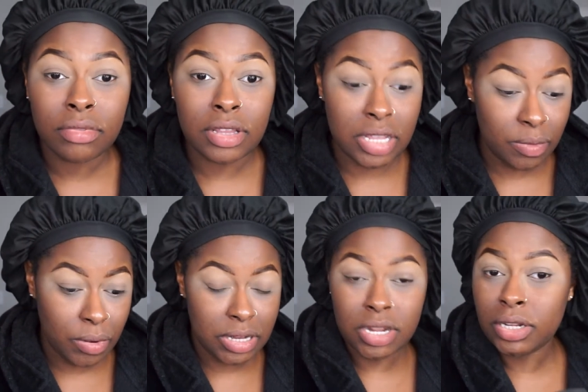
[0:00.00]
this
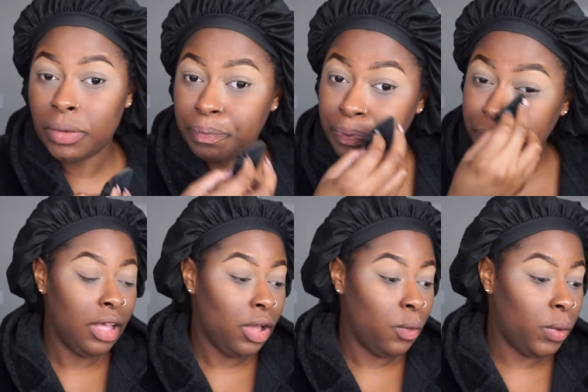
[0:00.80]
process
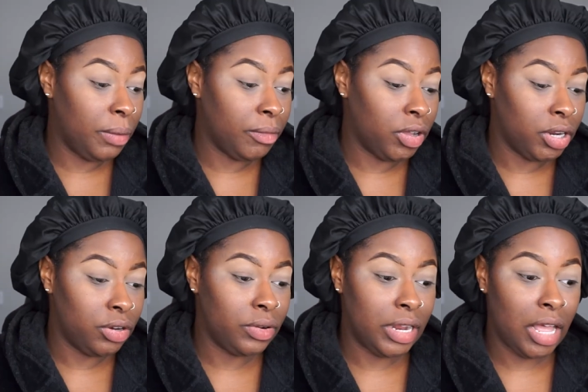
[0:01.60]
what I'm gonna
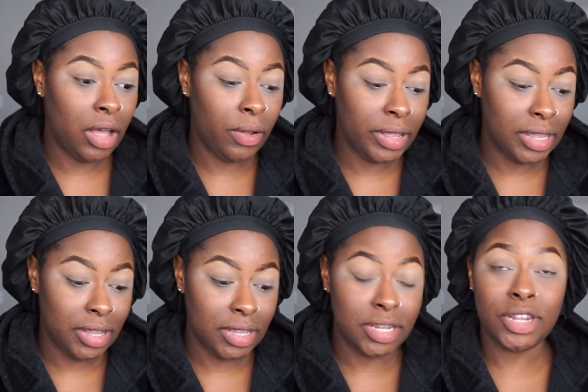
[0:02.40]
do now
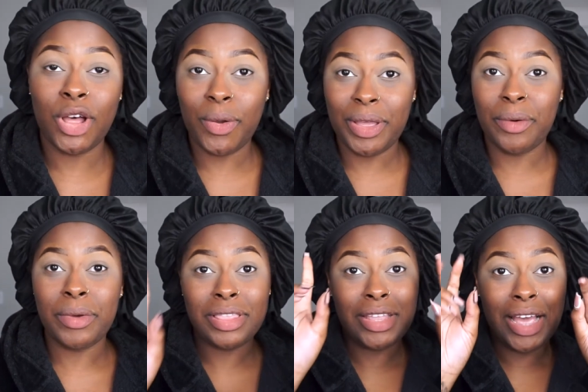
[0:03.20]
is go in
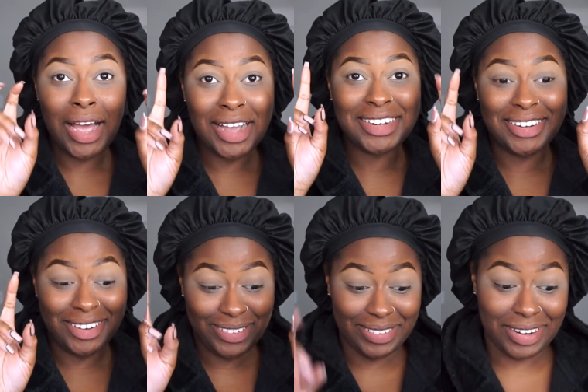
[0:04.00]
with the
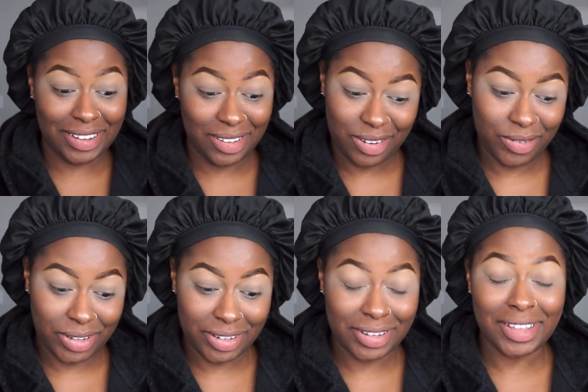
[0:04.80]
eyeshadows that I use for
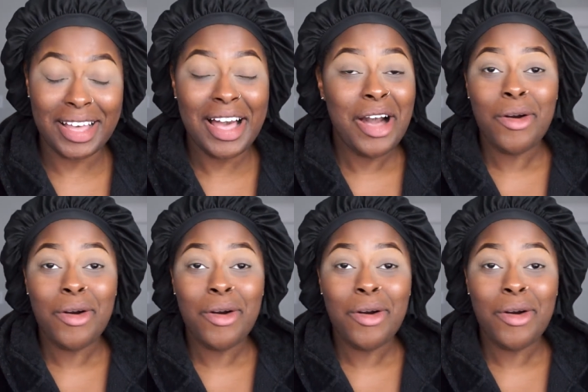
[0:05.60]
this look.